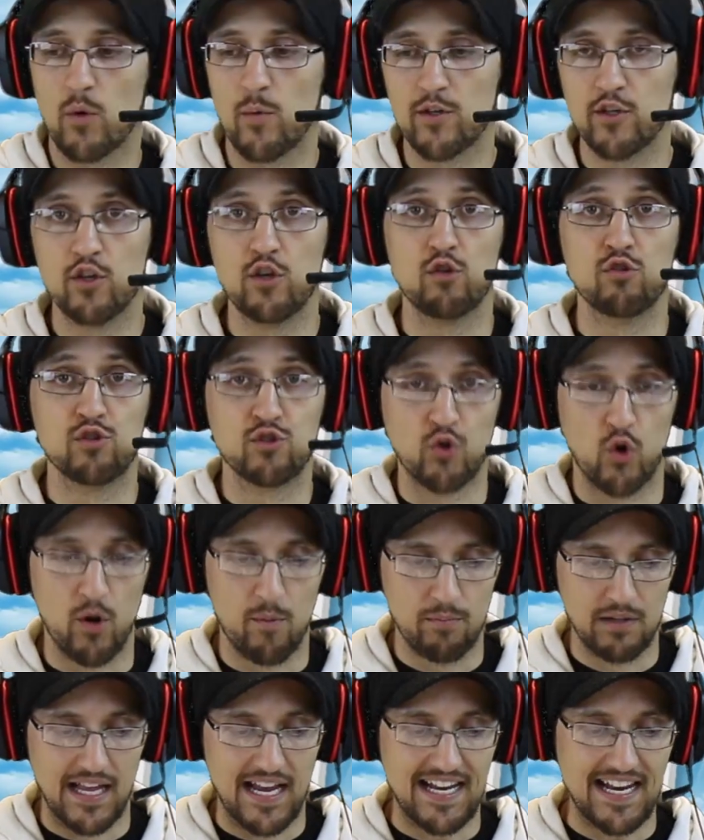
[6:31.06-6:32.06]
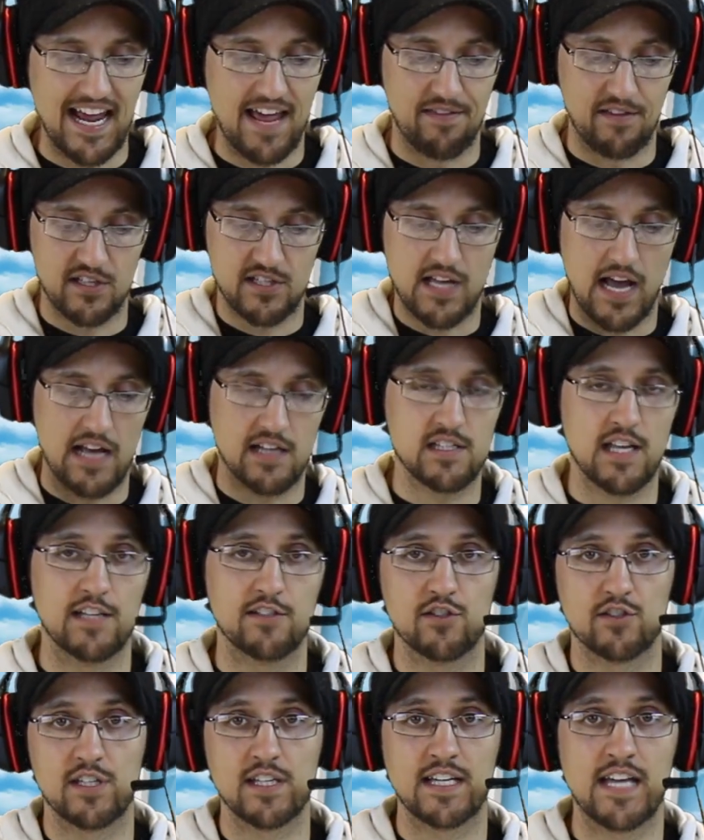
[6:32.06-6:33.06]
So when you use Stormblade and the Sky
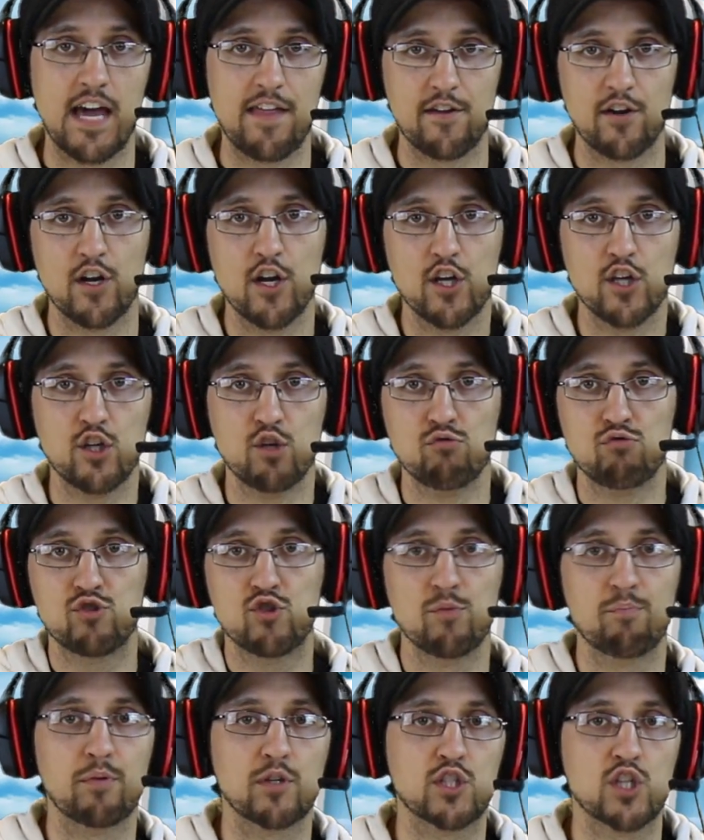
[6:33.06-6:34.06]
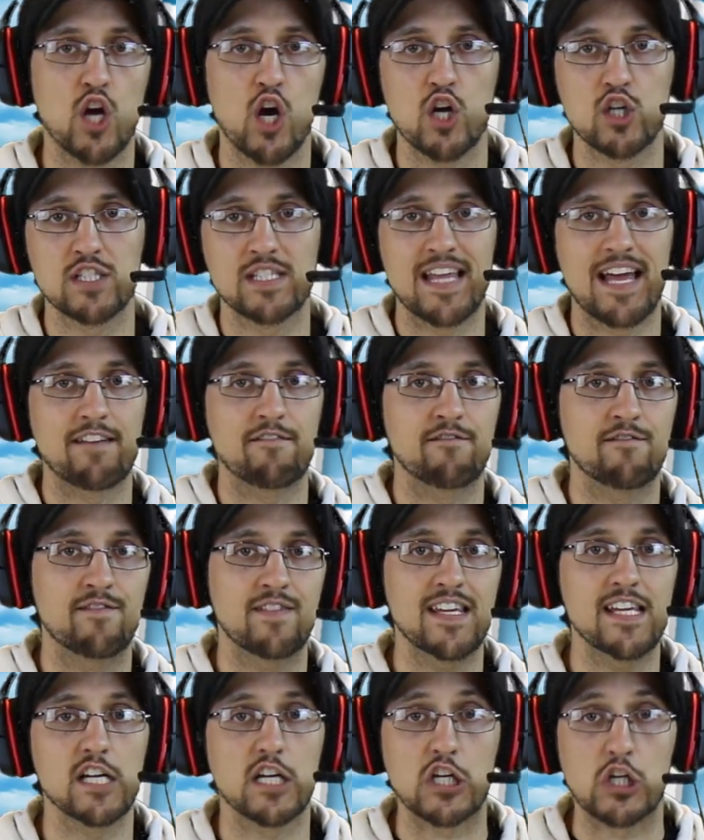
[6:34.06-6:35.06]
Slicer together, you supercharge that
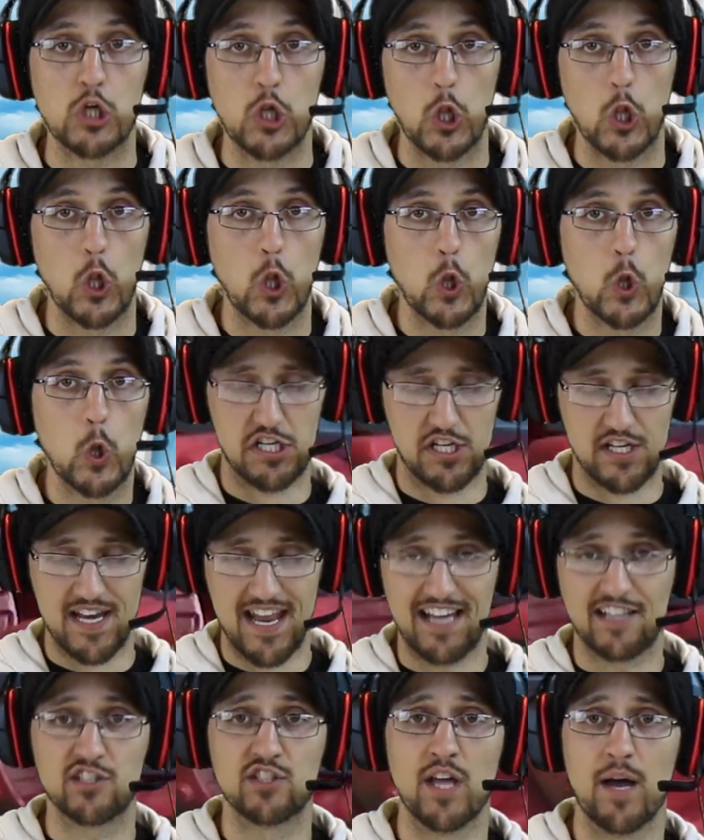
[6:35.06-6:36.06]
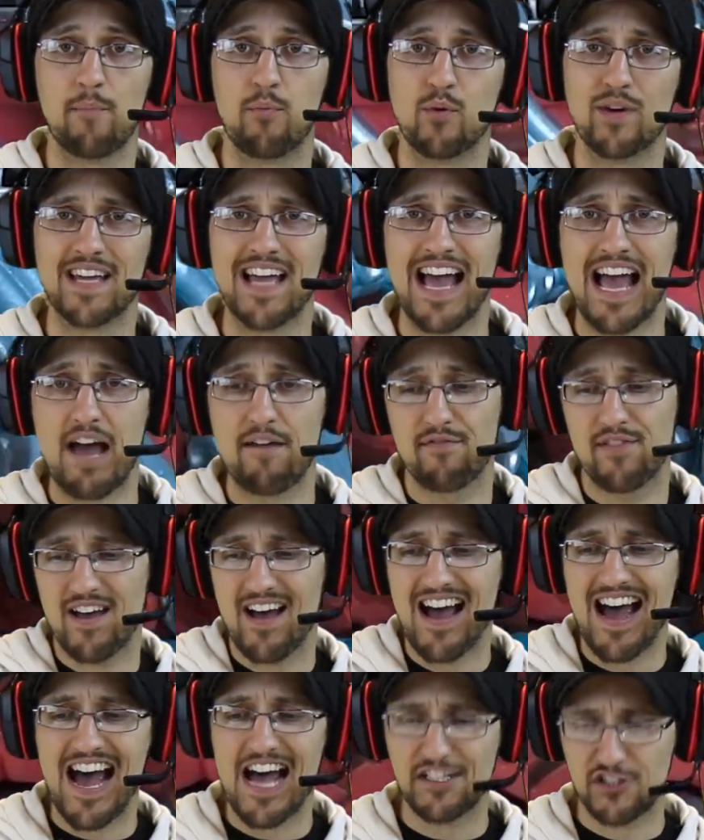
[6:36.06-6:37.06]
vehicle. Next up, we have the
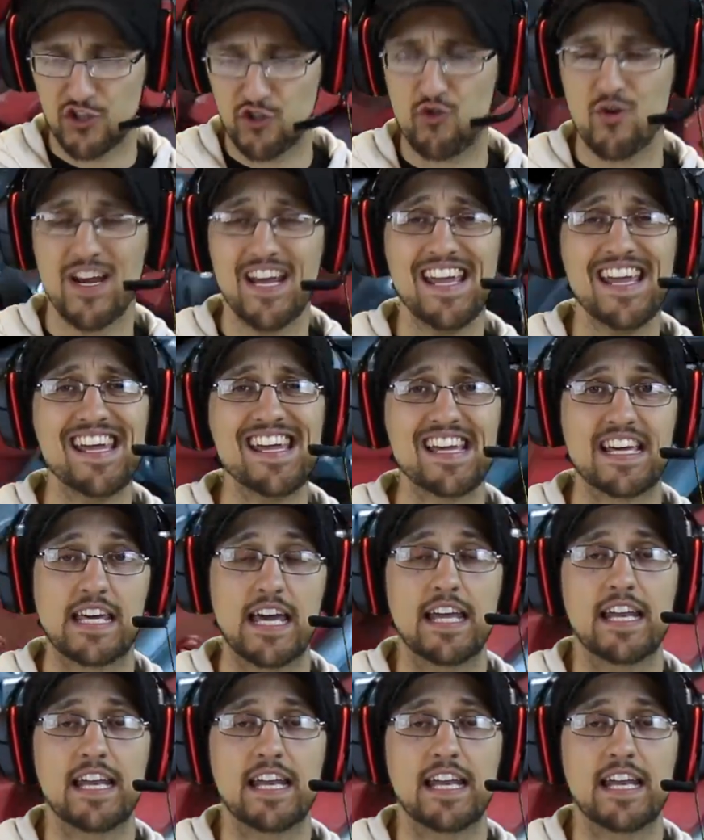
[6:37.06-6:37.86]
Hot Streak.